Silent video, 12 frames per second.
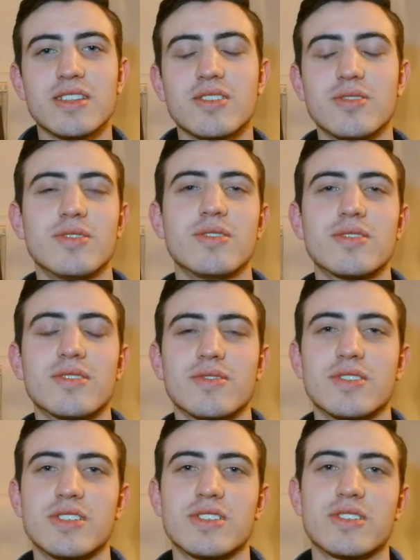the good news of
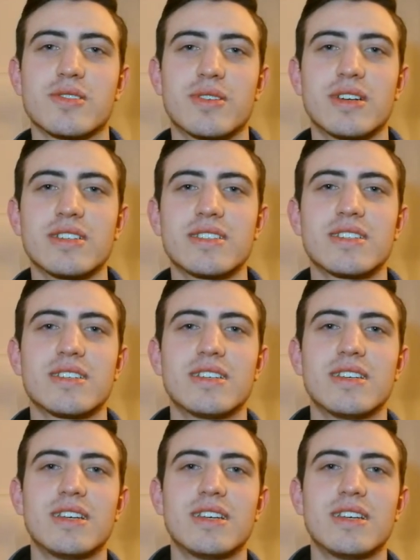Jesus Christ,